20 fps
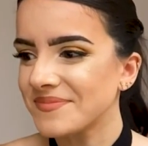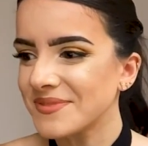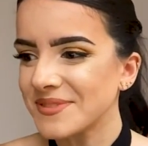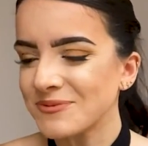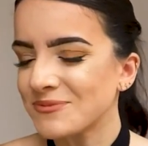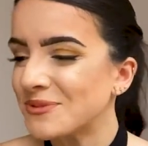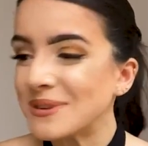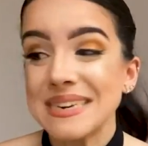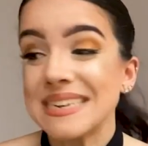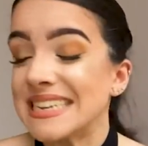
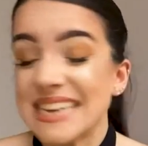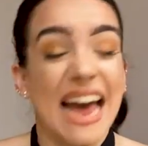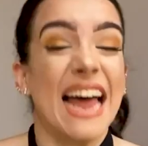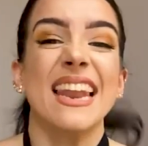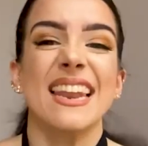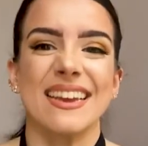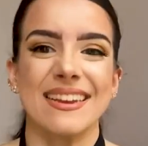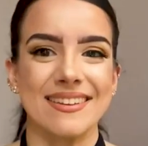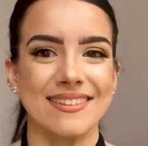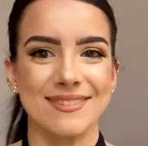
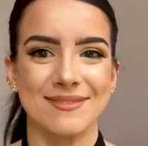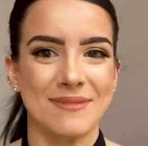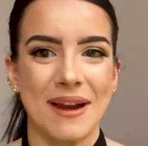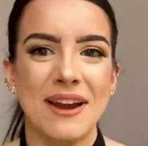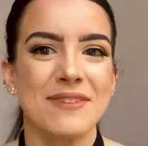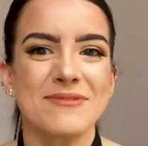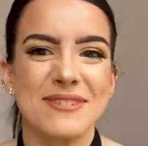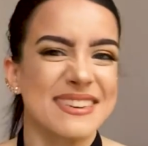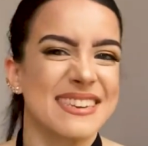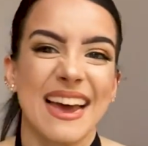retellings,
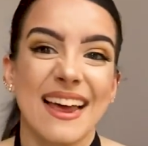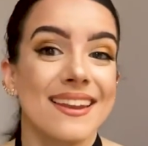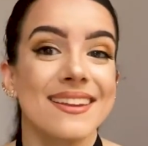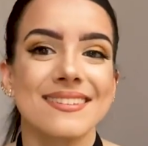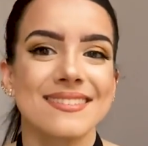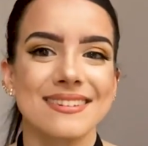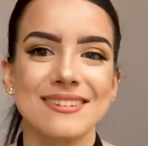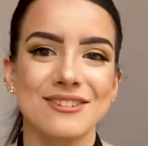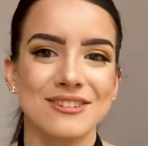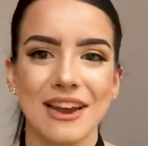right?
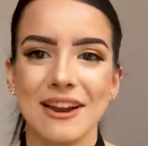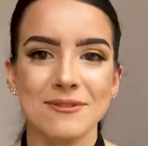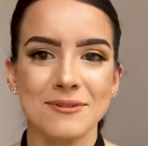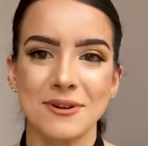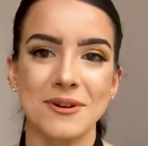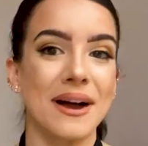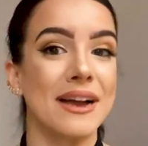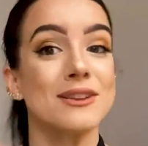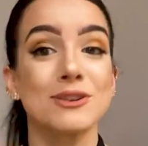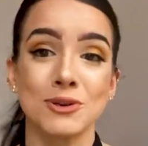Retellings in
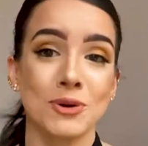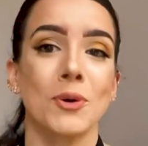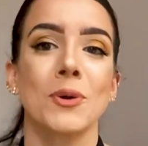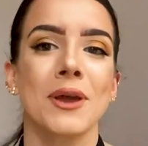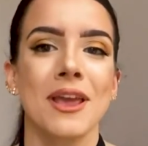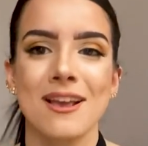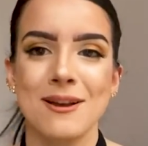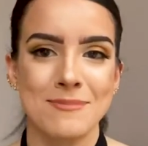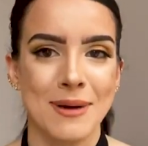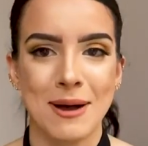general and
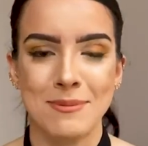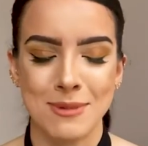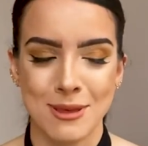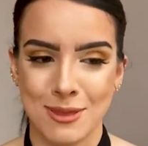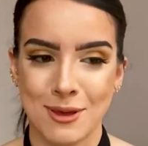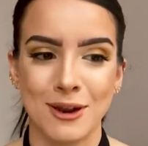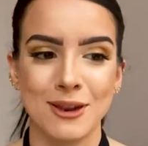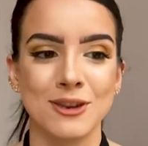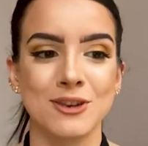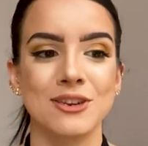talking about
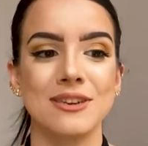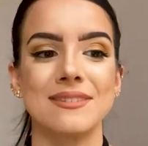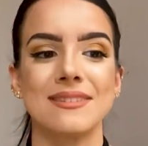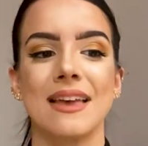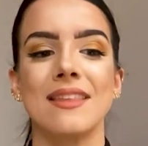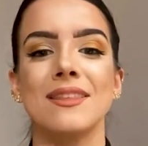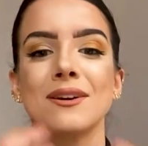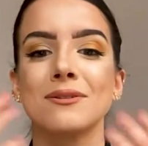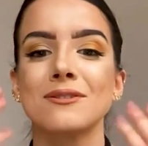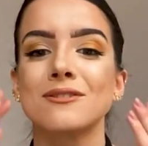mythologies.
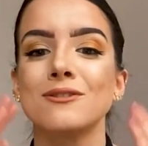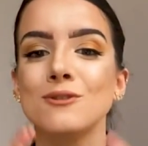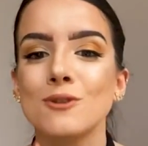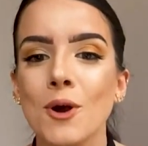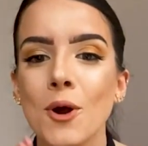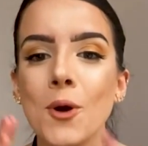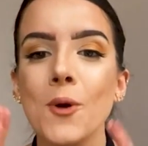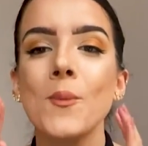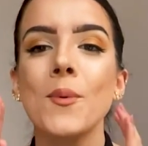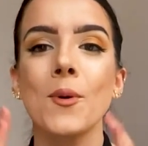And there is
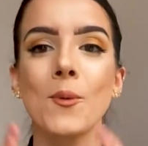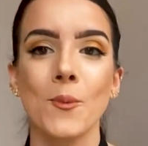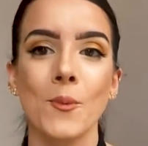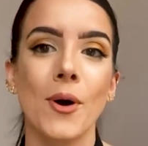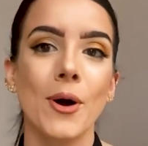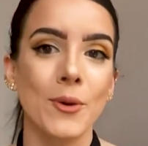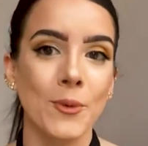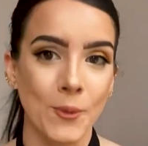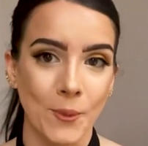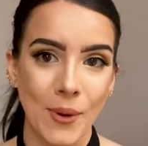no
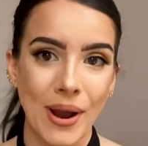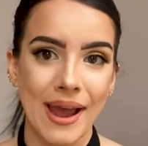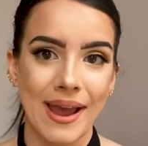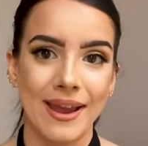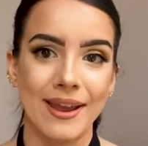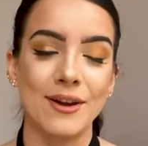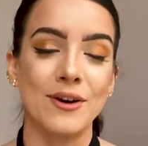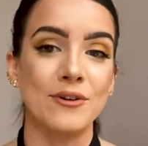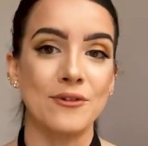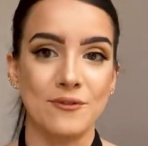one
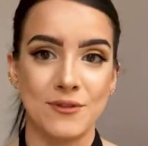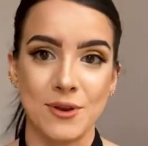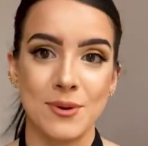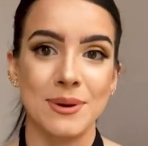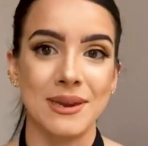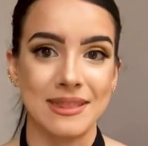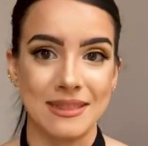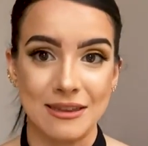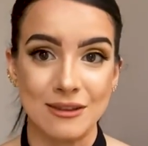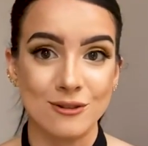way of
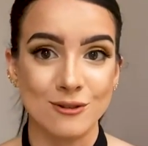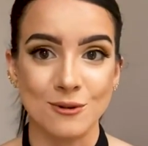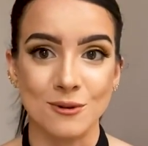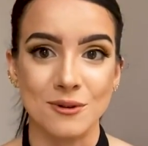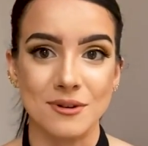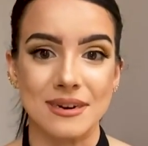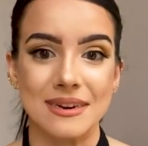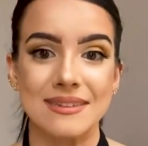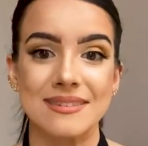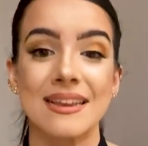viewing these
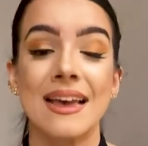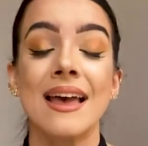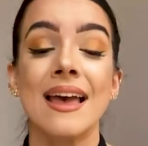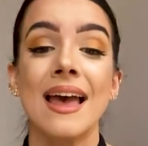stories.